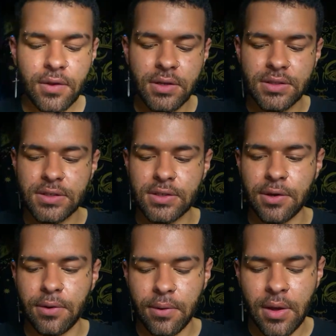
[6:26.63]
And
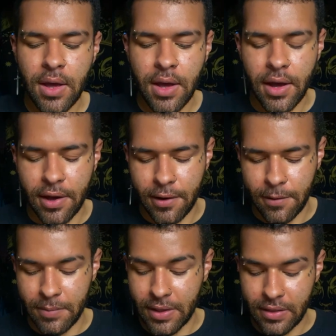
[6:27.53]
so
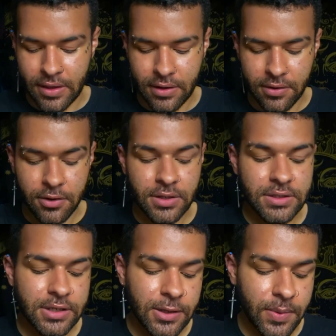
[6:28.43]
um, then
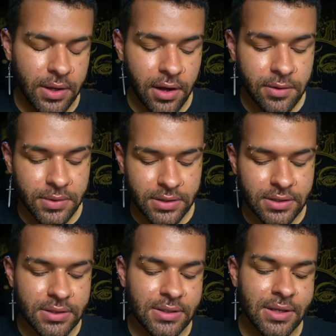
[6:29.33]
continuing on with
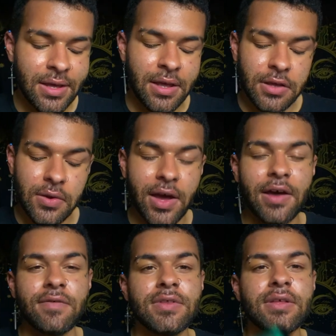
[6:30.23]
this, you
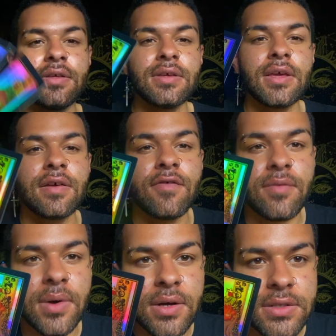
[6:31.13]
have the King of
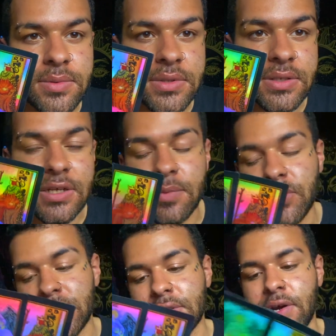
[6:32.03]
Wands with the
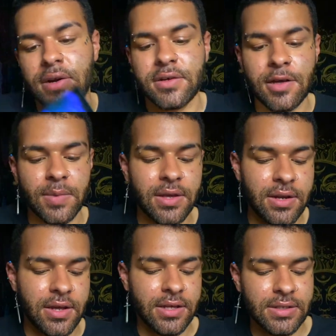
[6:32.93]
Temperance card coming
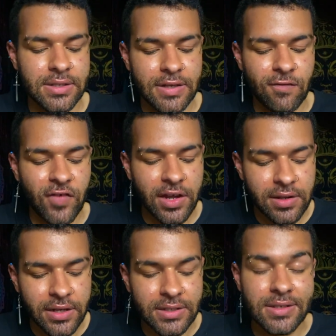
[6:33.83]
in as the
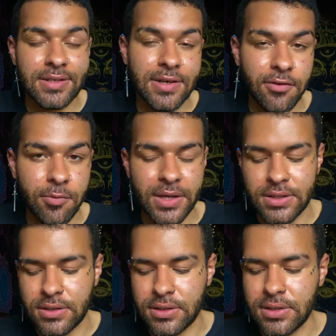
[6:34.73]
finalizing tarot
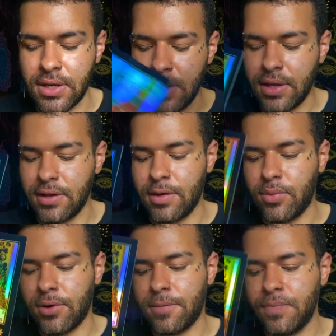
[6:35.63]
message,
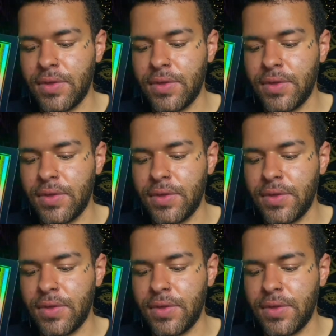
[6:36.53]
Libra.